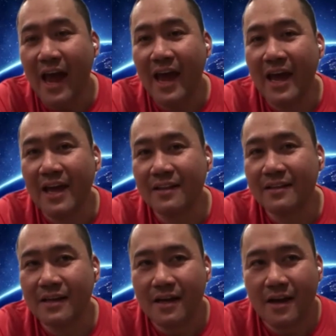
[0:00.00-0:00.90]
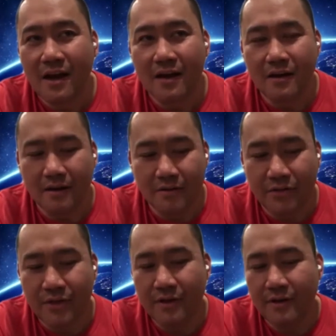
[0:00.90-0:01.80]
and
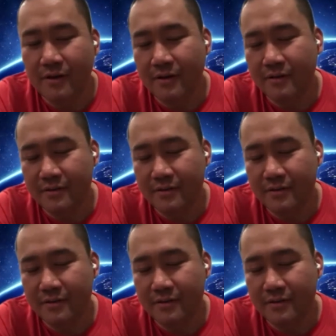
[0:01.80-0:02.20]
the